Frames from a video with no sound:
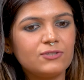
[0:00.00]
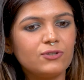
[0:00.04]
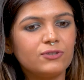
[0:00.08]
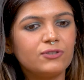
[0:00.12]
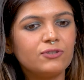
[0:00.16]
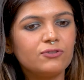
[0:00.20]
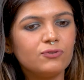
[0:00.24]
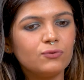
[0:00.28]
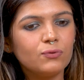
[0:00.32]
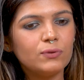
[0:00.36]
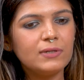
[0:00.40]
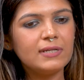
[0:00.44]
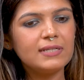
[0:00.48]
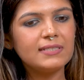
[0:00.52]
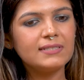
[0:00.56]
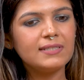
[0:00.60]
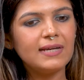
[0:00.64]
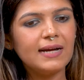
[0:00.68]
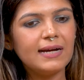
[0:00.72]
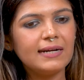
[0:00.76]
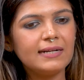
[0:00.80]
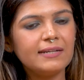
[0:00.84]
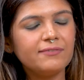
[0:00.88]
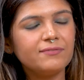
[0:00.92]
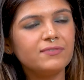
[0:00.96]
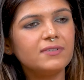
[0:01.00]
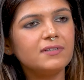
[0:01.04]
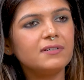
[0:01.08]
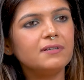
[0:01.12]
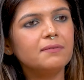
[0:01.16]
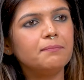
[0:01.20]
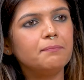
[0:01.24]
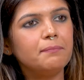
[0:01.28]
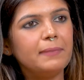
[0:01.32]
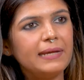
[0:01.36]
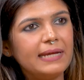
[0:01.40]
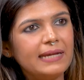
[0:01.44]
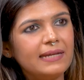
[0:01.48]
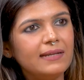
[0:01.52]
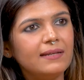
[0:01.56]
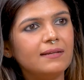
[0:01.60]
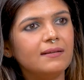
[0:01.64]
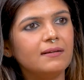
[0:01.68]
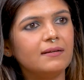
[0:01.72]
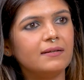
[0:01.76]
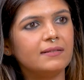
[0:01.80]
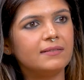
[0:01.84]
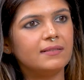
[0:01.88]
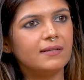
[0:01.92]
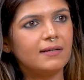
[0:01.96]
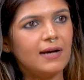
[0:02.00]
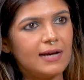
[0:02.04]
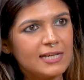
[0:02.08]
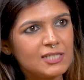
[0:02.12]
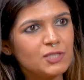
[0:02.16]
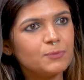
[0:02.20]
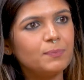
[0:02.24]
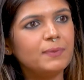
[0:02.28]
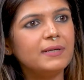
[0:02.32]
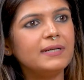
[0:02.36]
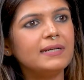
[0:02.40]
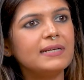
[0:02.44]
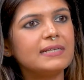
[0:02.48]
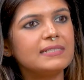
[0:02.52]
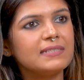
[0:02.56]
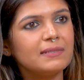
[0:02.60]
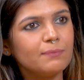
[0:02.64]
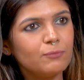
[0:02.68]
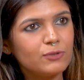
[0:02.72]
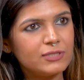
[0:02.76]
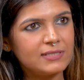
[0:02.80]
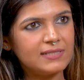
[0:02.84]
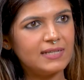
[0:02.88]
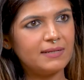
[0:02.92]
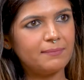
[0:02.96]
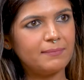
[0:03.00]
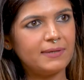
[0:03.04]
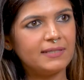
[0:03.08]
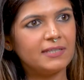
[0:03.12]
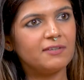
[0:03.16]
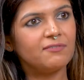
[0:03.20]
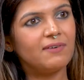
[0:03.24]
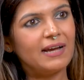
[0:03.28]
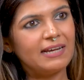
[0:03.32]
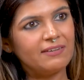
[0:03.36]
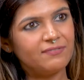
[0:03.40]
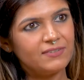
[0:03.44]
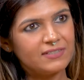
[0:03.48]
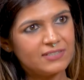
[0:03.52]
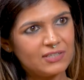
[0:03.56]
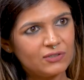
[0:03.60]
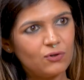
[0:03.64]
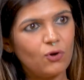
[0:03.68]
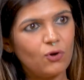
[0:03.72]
So the rule is that if the husband is a Muslim and the wife is a